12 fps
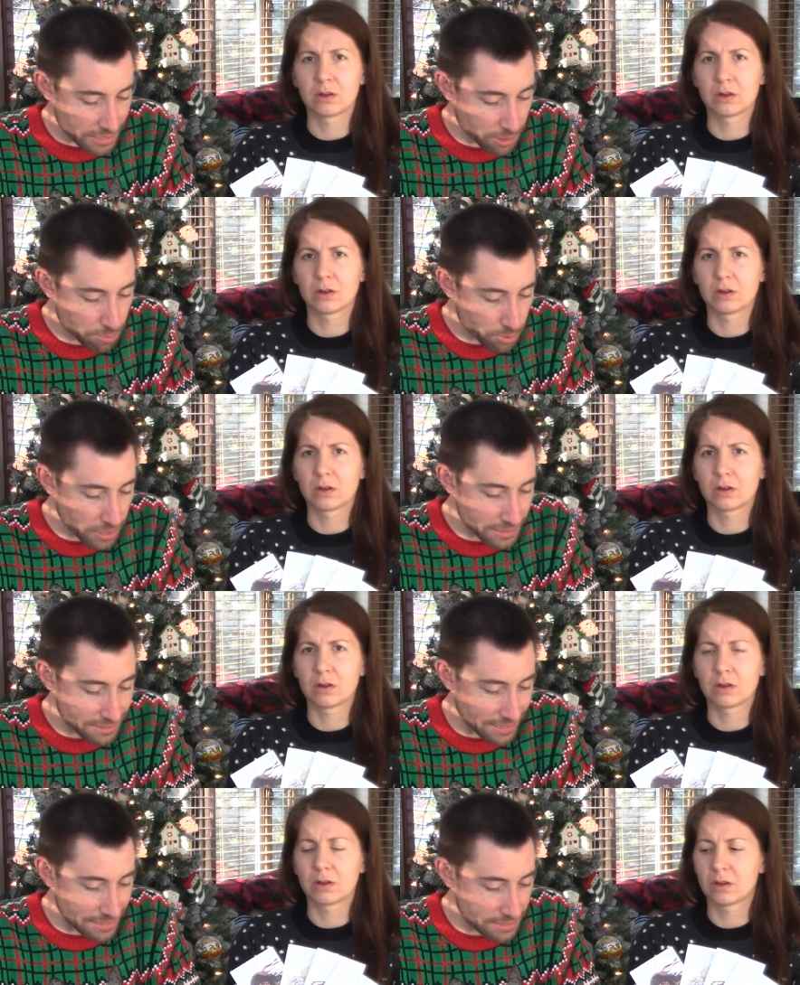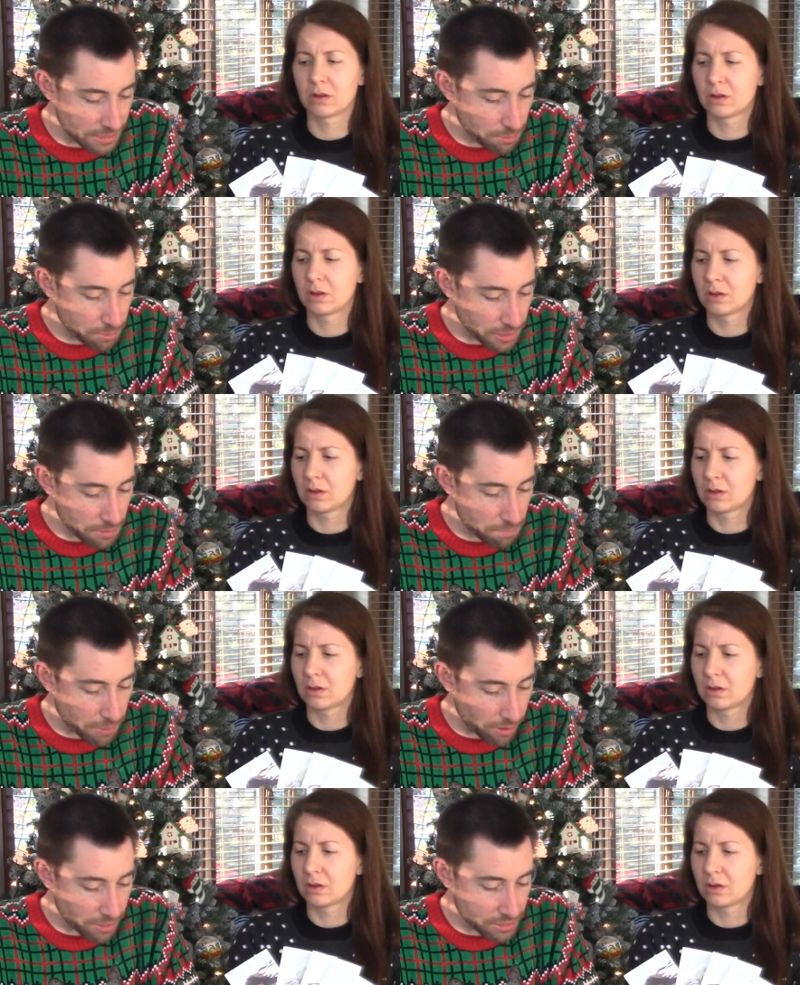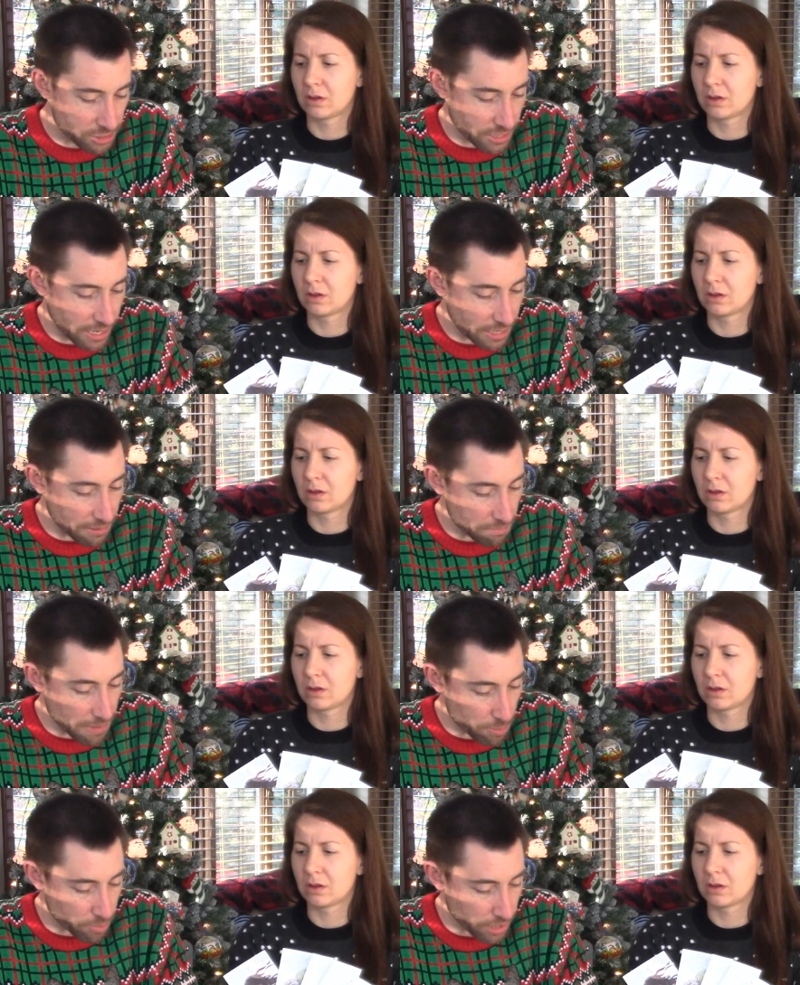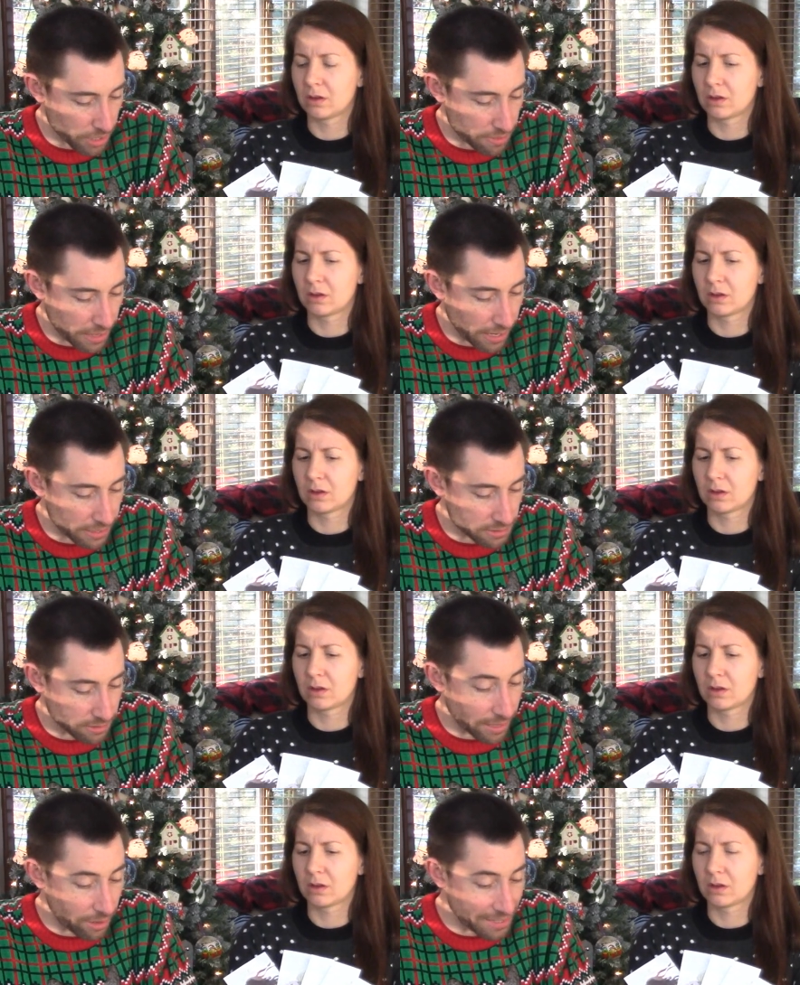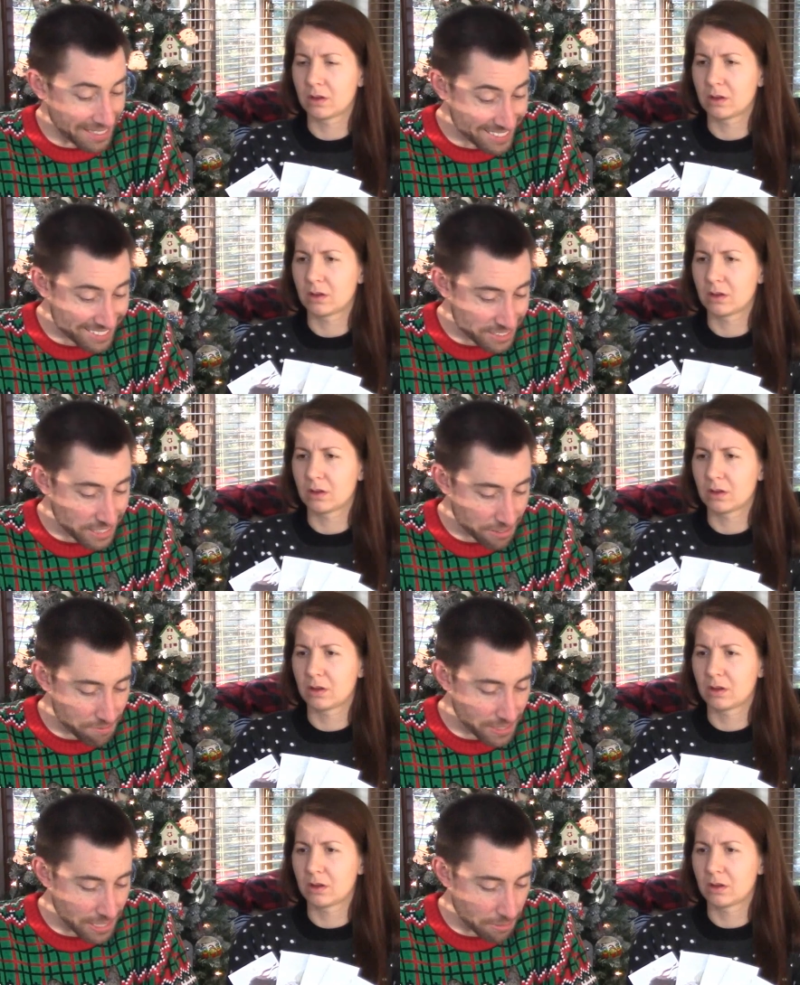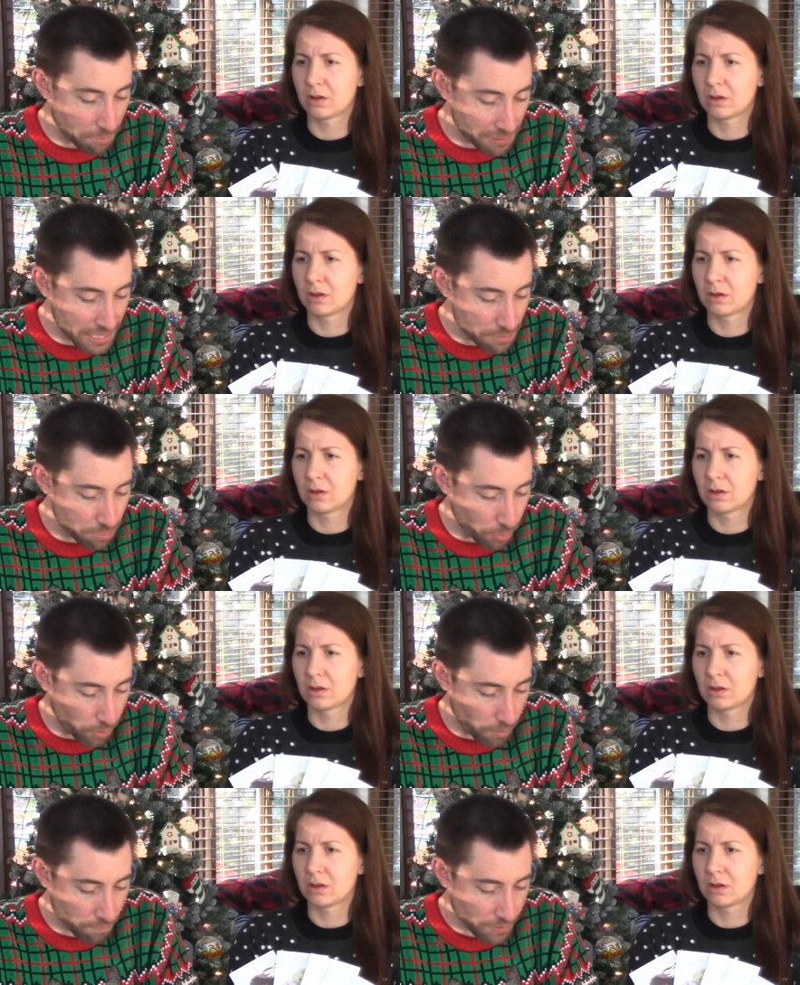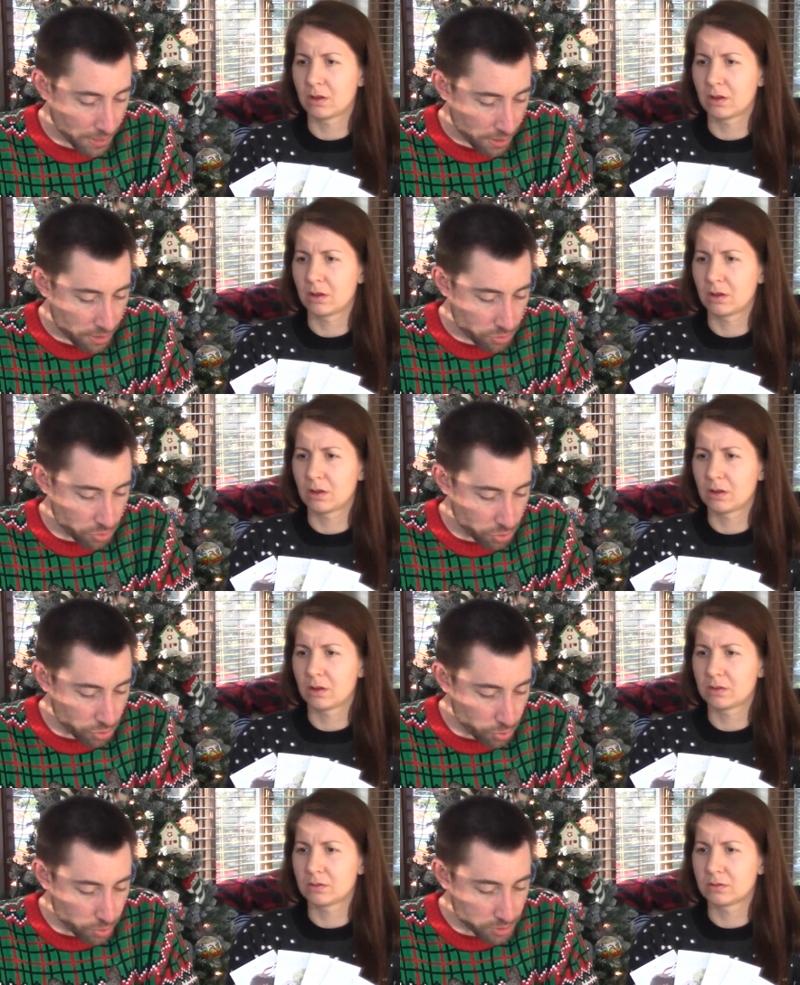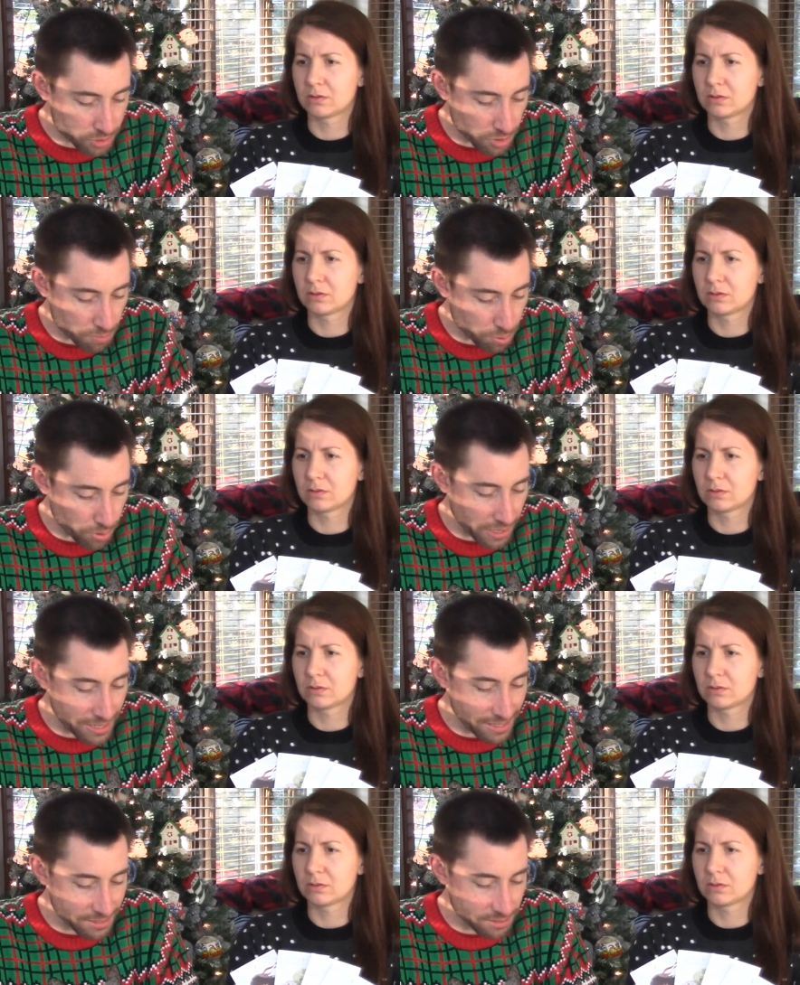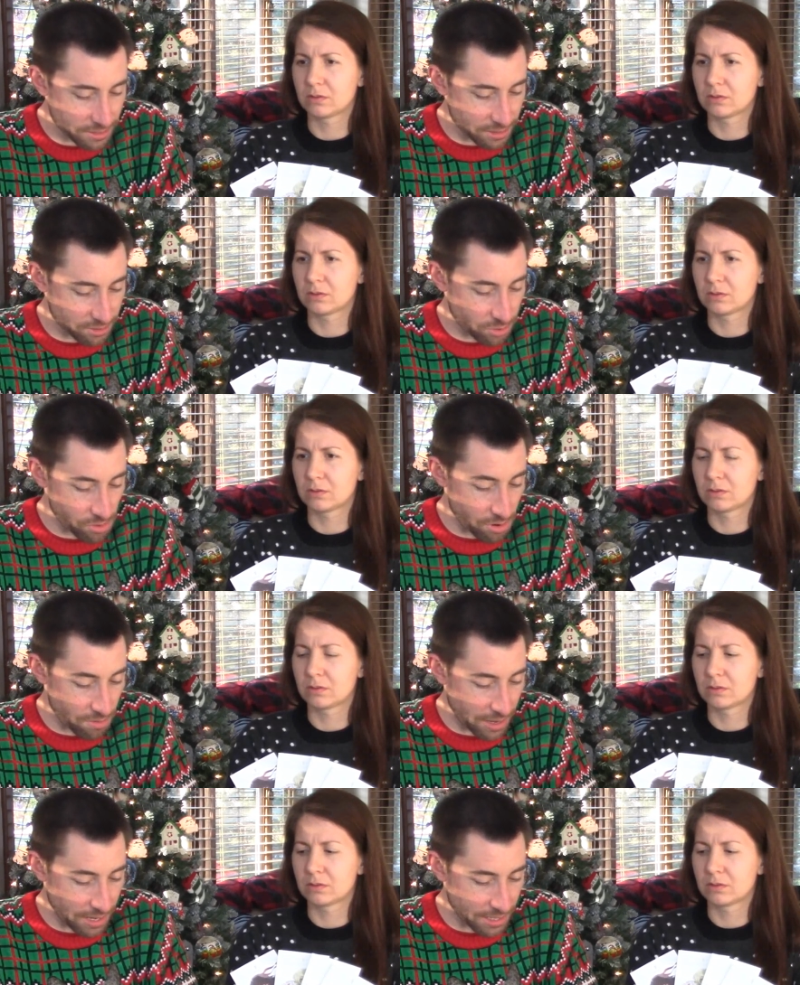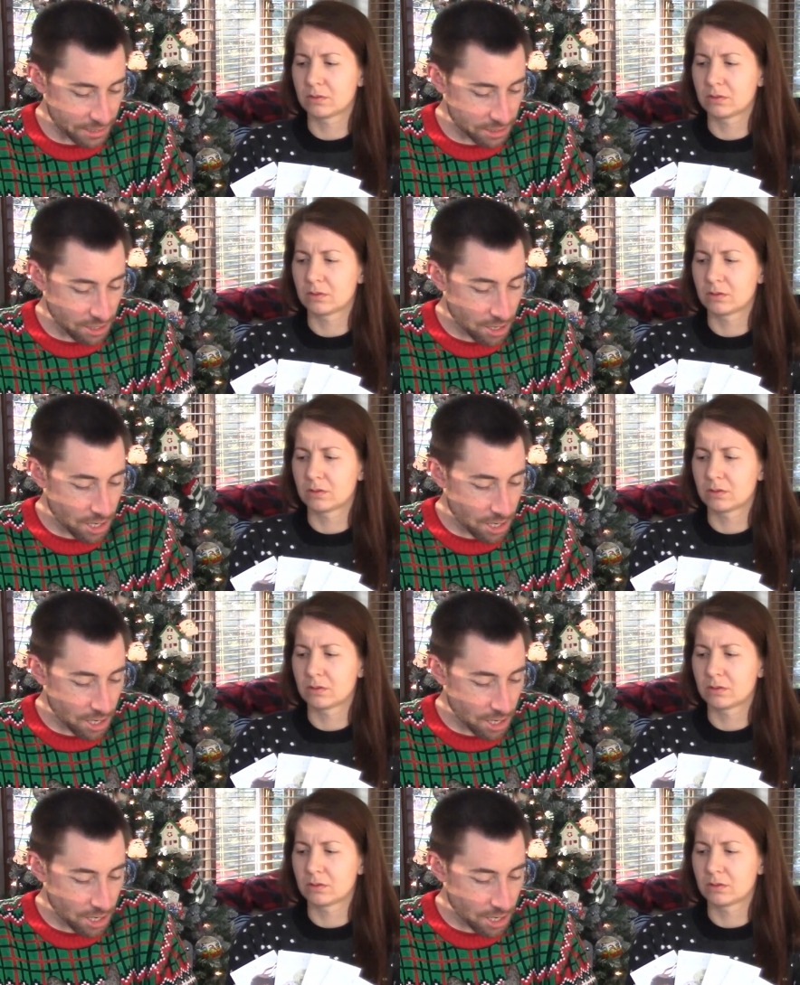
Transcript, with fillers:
Speaker 1: liberates a deeply buried genetic memory that has allowed insignificant people to use their prey instincts to their advantage.